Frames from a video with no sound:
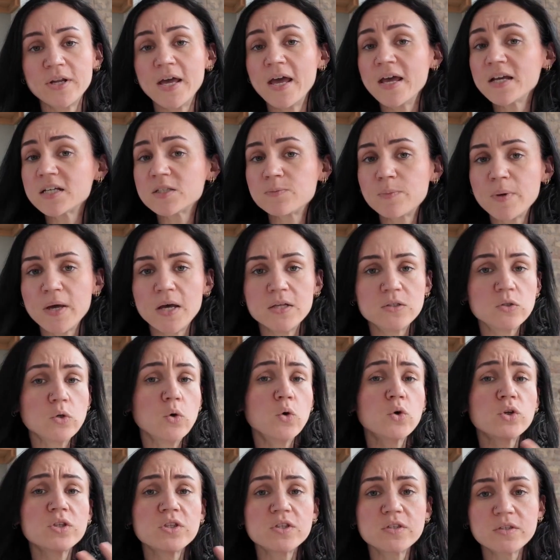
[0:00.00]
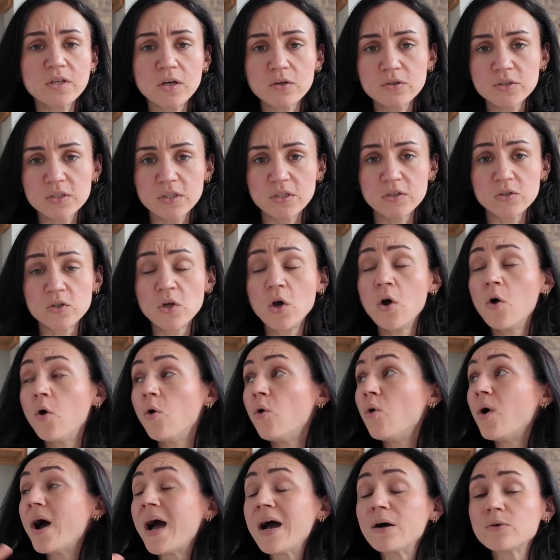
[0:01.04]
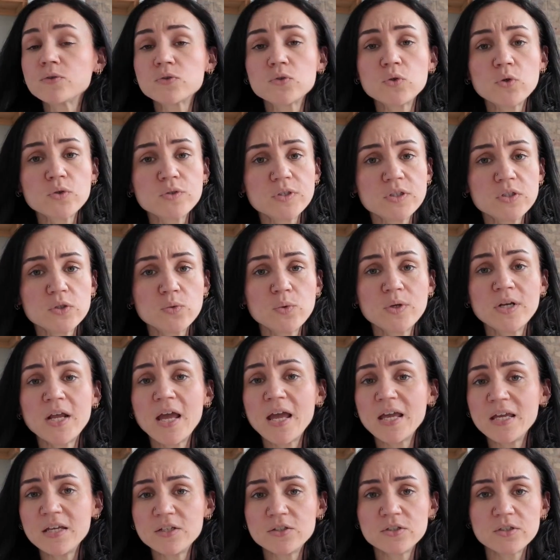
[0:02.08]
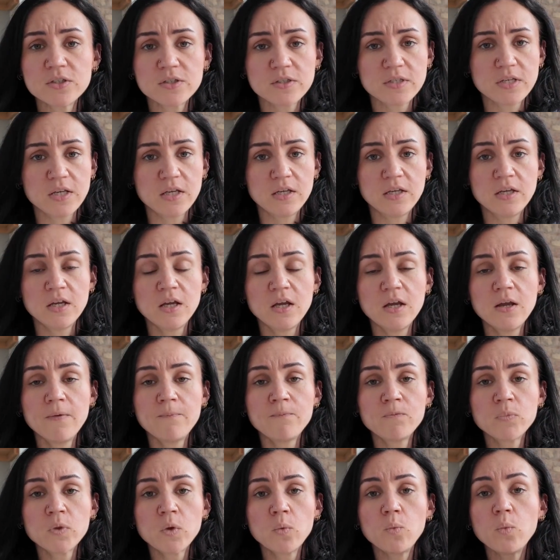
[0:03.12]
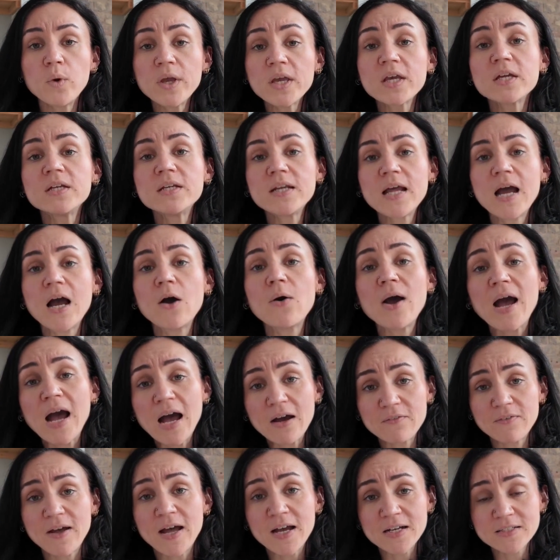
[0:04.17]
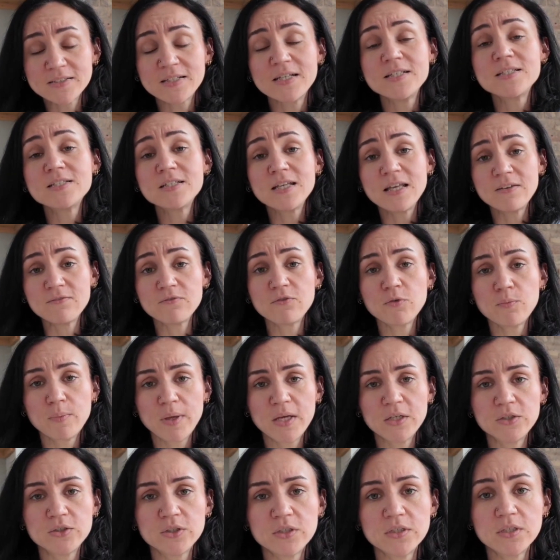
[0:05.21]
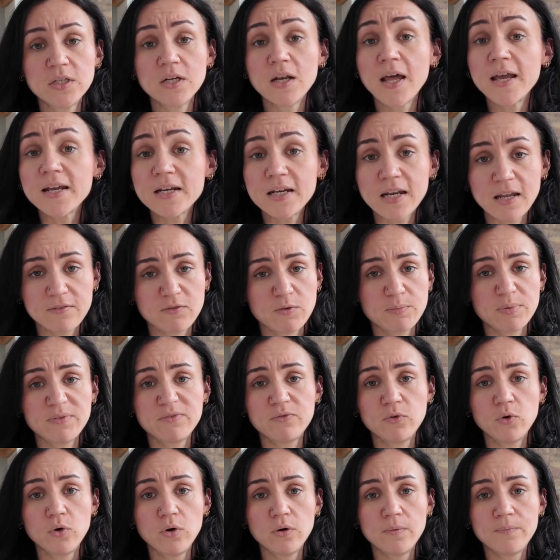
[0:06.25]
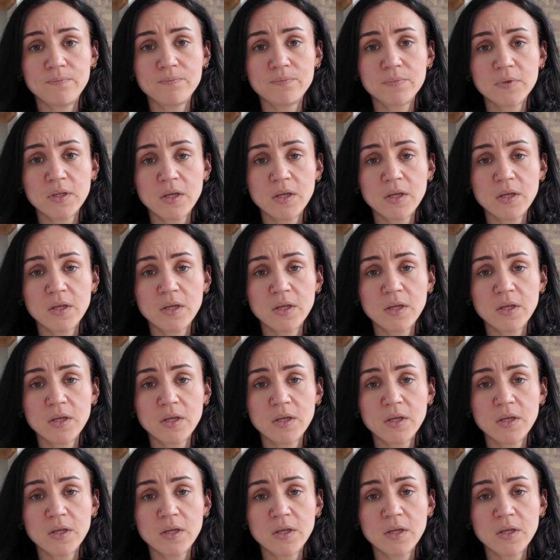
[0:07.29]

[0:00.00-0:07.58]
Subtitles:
on experts or consultants or outsourcing to an agency, we can now have access to information like never before.